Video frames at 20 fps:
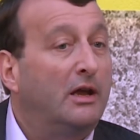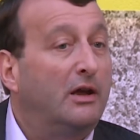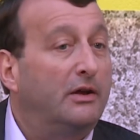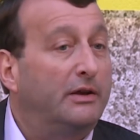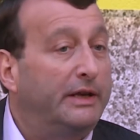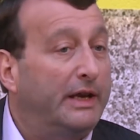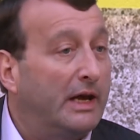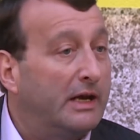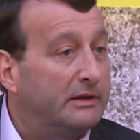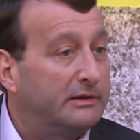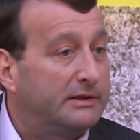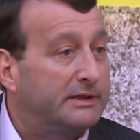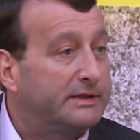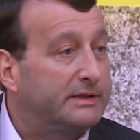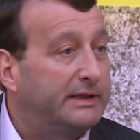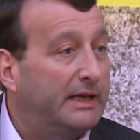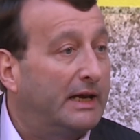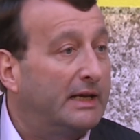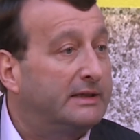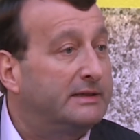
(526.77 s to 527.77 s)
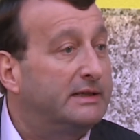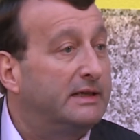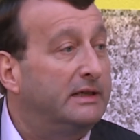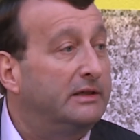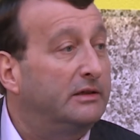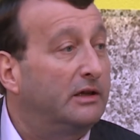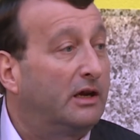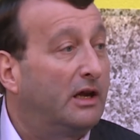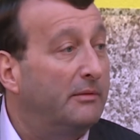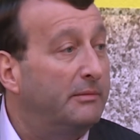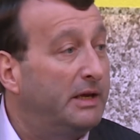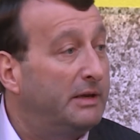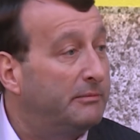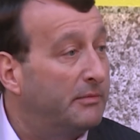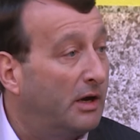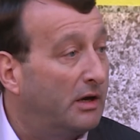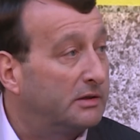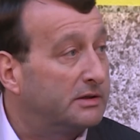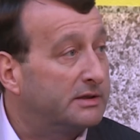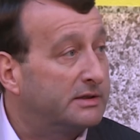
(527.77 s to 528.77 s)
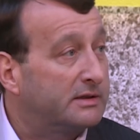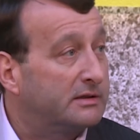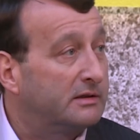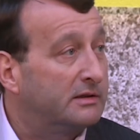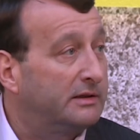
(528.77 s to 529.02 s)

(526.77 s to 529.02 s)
announced that in the coming months,